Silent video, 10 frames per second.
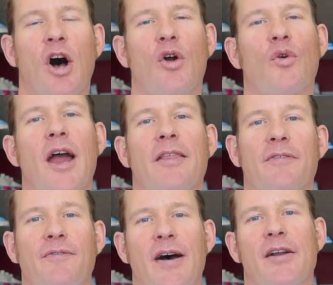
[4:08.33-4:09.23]
Alright,
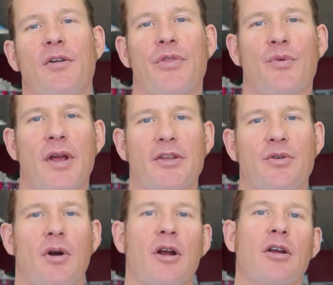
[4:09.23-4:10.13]
the final threat
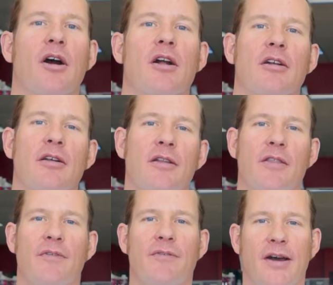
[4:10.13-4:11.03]
to our garden,
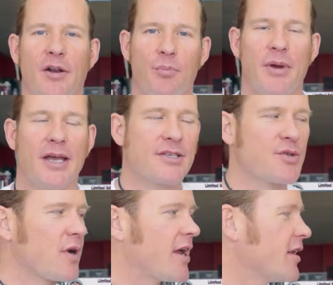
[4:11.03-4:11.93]
the final pest
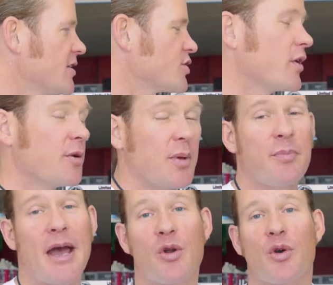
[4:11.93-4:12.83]
threat, is going to be
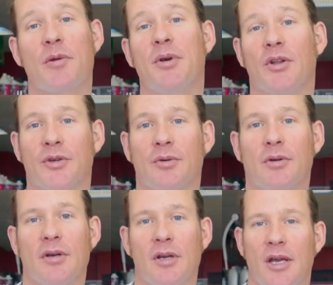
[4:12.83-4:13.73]
powdery mildew.
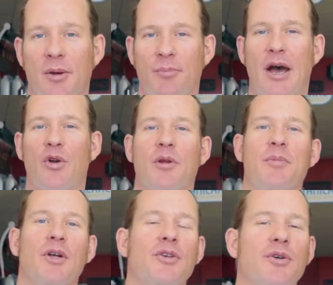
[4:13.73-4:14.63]
Powdery
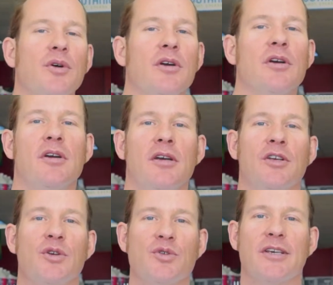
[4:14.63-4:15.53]
mildew
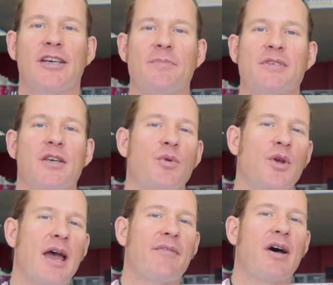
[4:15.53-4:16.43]
usually comes in when
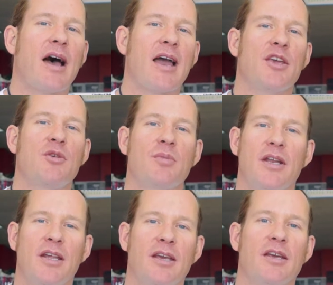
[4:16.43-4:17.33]
you have a high
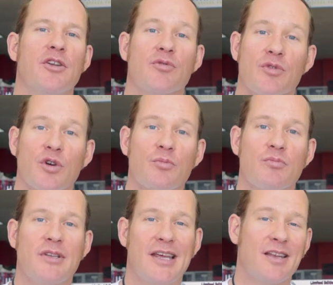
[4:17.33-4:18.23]
humidity in your room,
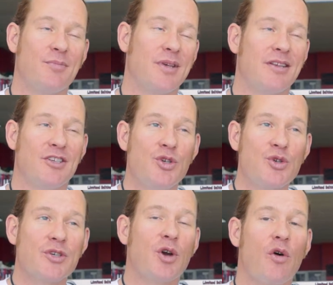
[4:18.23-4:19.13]
tend to be
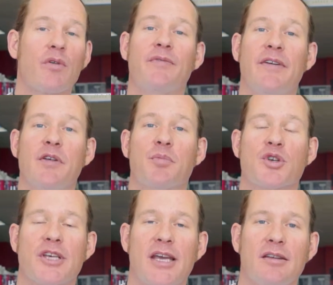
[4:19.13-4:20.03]
usually over
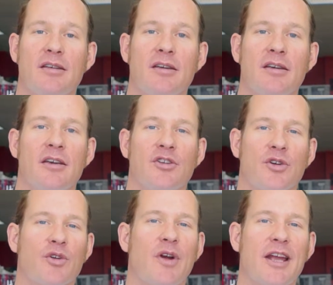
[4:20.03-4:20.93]
50%.
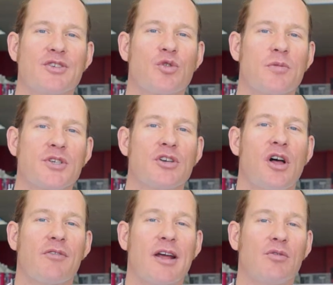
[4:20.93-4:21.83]
During rainstorms in
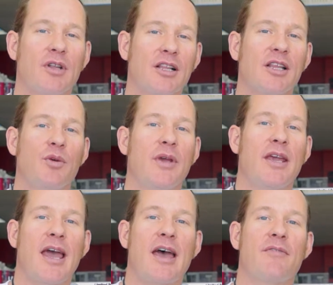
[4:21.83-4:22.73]
Colorado, luckily
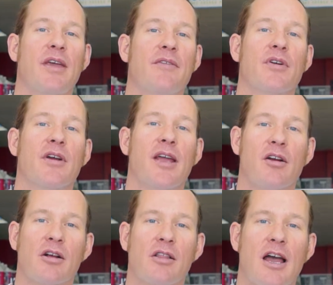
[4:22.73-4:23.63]
we have a very
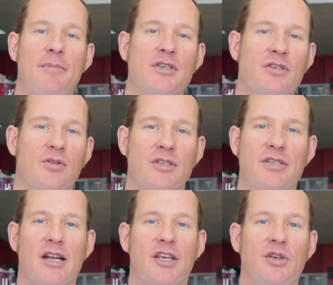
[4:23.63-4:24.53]
arid climate, so it's
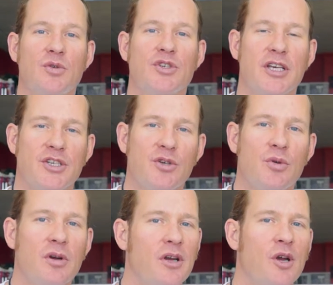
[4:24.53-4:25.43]
not a huge issue,
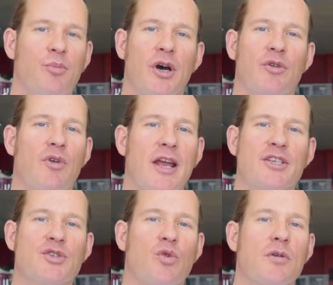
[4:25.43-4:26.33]
but
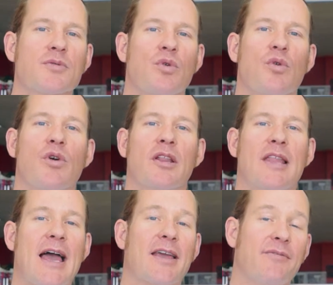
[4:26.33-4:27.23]
rainstorms or a
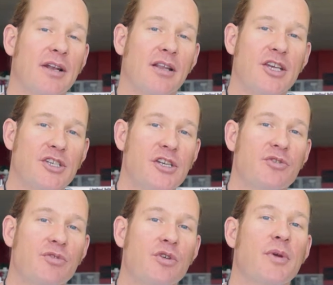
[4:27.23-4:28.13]
lack of ventilation in
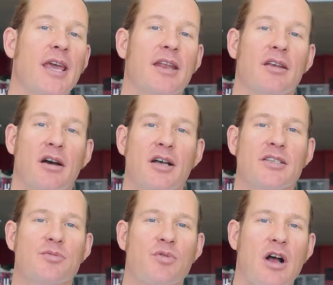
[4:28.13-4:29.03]
your room can cause
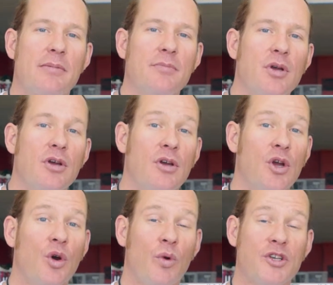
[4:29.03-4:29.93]
this problem.
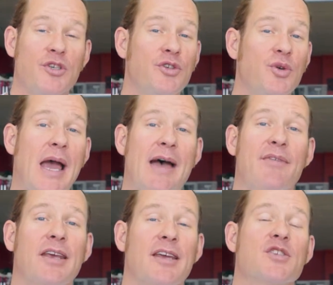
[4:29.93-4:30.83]
Once you do have
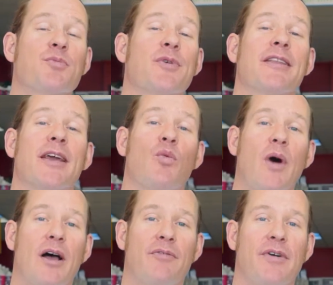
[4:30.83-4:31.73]
it, it can spread like
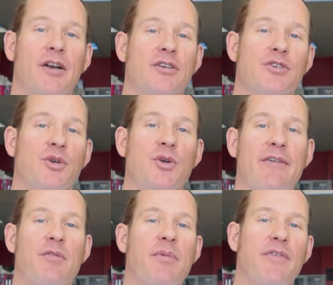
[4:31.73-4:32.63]
wildfire, so you
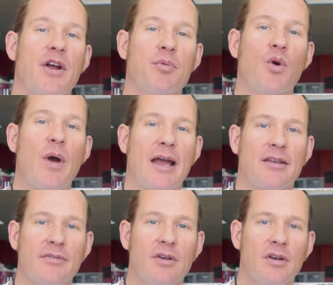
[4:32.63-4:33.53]
have to be very
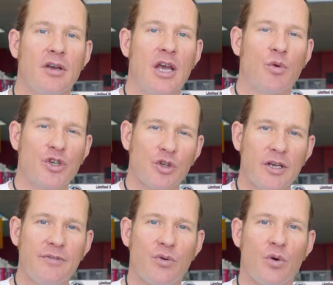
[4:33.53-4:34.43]
proactive. And what you're
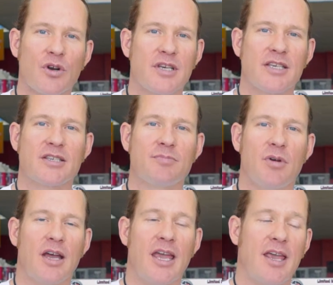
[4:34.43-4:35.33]
looking for is
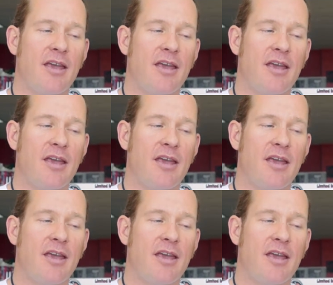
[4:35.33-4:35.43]
a